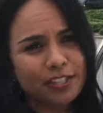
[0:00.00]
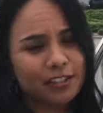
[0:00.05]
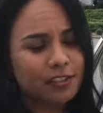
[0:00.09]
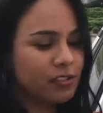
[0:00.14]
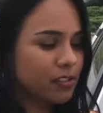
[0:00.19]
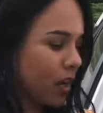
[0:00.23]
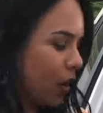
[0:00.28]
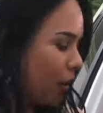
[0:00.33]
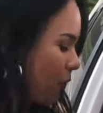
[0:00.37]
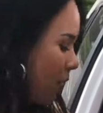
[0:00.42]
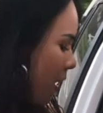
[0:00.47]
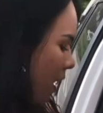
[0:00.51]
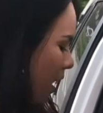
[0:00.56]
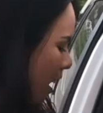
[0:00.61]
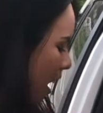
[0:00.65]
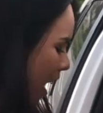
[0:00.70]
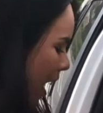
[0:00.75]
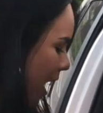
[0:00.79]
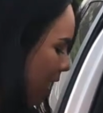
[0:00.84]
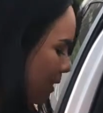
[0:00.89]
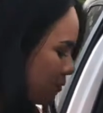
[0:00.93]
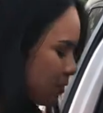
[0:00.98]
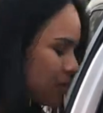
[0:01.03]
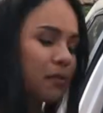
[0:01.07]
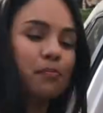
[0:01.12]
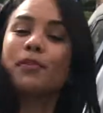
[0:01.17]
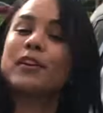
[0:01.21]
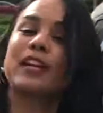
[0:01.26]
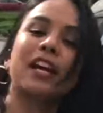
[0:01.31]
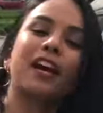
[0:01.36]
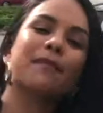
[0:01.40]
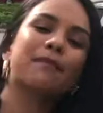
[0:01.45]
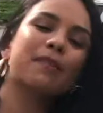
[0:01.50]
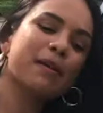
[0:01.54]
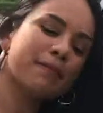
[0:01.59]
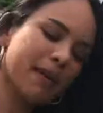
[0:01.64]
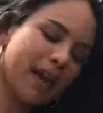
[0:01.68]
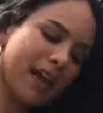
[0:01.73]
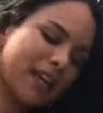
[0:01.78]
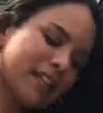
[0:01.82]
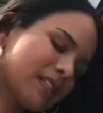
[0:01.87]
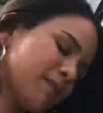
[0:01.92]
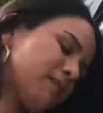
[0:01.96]
So I'm just putting on my
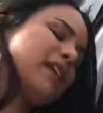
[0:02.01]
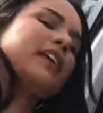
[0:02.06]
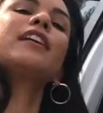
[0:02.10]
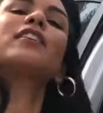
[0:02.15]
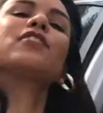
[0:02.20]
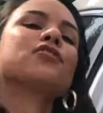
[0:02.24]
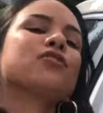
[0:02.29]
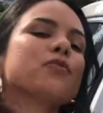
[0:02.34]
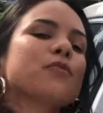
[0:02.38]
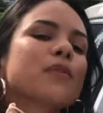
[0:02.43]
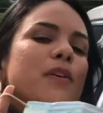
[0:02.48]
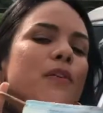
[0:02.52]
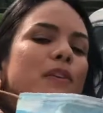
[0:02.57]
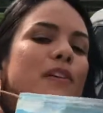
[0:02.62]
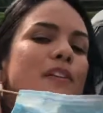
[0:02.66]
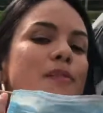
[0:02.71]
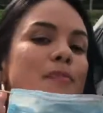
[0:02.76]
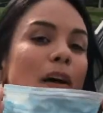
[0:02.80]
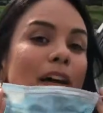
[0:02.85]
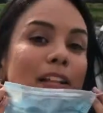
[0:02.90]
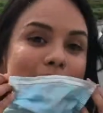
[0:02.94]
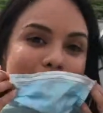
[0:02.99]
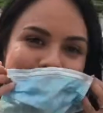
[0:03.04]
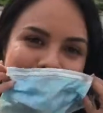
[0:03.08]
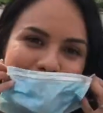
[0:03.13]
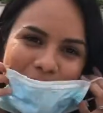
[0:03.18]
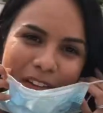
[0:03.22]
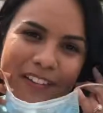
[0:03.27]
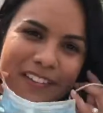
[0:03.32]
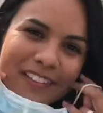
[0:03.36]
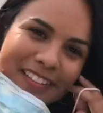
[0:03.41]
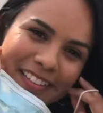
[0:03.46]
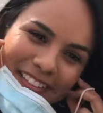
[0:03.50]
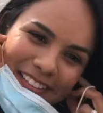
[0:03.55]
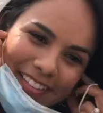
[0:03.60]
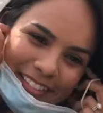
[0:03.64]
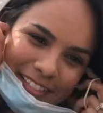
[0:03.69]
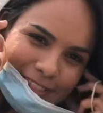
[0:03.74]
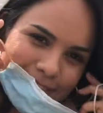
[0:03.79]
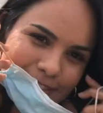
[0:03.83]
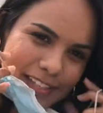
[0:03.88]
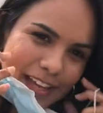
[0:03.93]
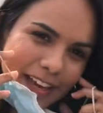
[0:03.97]
mask, making sure we were responsible
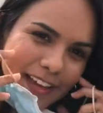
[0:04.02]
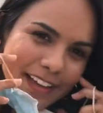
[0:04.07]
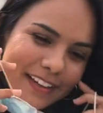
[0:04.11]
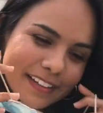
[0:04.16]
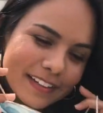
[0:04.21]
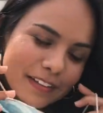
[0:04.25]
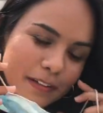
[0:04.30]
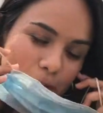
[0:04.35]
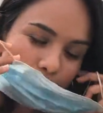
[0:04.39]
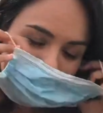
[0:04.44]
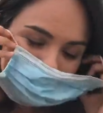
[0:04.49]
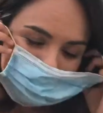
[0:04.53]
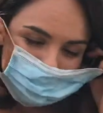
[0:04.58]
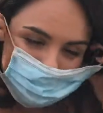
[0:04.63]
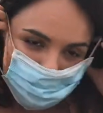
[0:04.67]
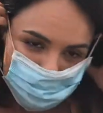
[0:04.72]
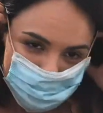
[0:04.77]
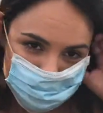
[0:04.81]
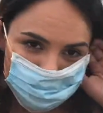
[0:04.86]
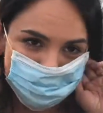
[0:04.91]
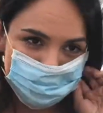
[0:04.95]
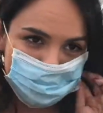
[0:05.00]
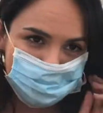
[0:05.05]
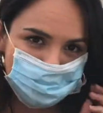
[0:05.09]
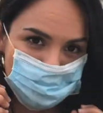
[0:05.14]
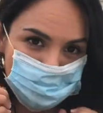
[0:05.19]
inside Stater